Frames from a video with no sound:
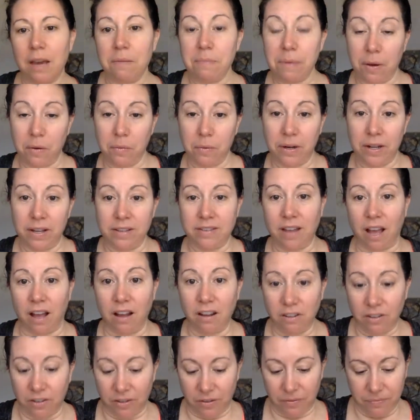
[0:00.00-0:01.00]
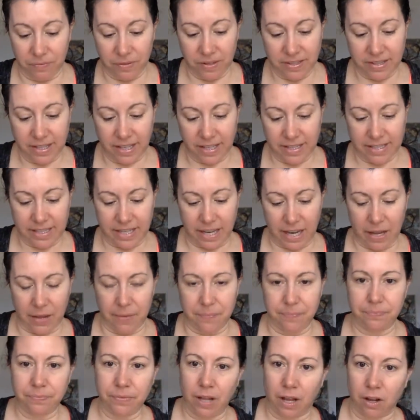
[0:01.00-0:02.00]
about what his uncle said to
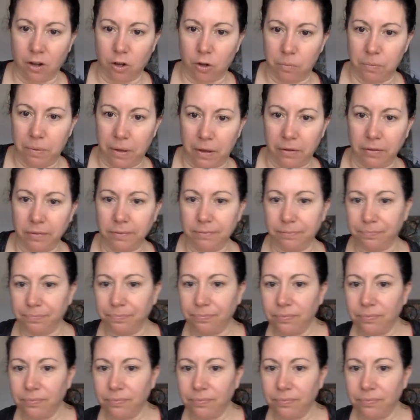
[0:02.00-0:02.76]
him, Uncle Bill,